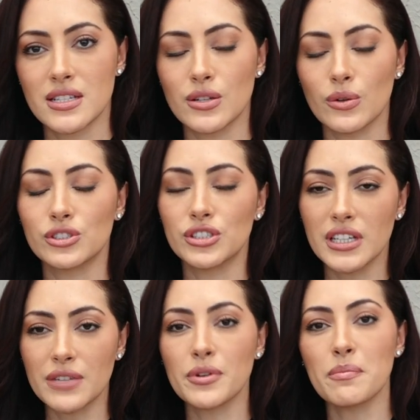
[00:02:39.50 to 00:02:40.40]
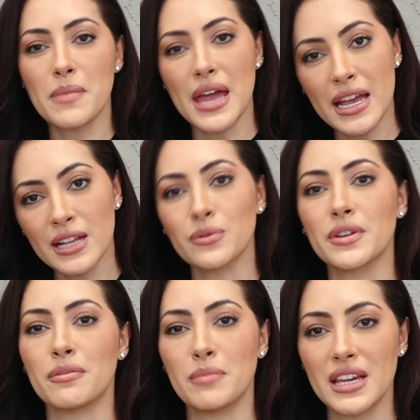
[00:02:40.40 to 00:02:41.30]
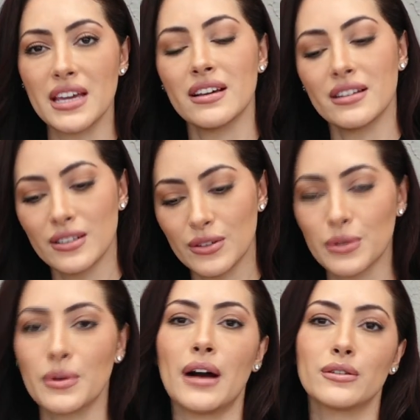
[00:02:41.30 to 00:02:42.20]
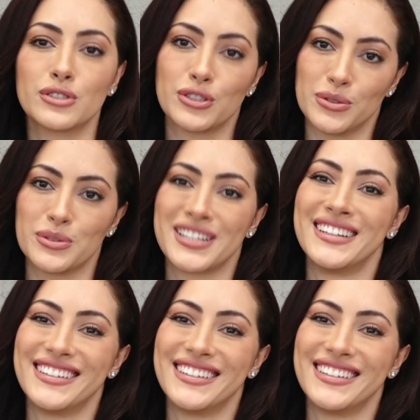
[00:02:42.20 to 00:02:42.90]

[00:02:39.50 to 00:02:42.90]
so she remained with me throughout shoot.